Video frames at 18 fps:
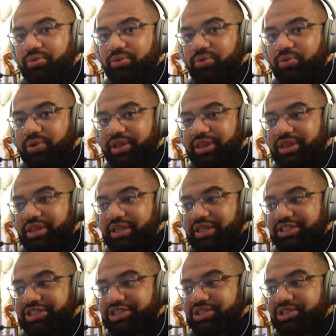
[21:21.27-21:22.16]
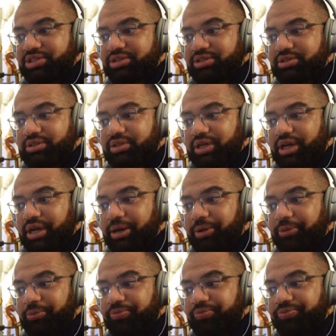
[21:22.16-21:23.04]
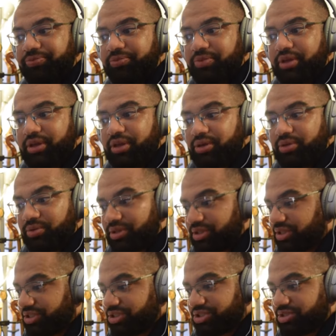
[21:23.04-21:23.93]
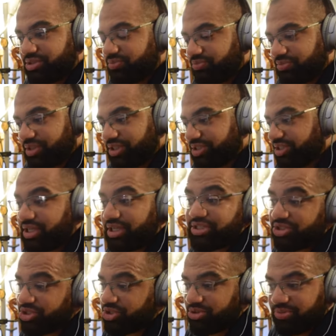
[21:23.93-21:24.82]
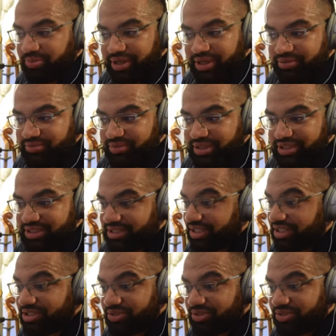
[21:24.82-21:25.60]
with this. Um, with this this instrument in a sense.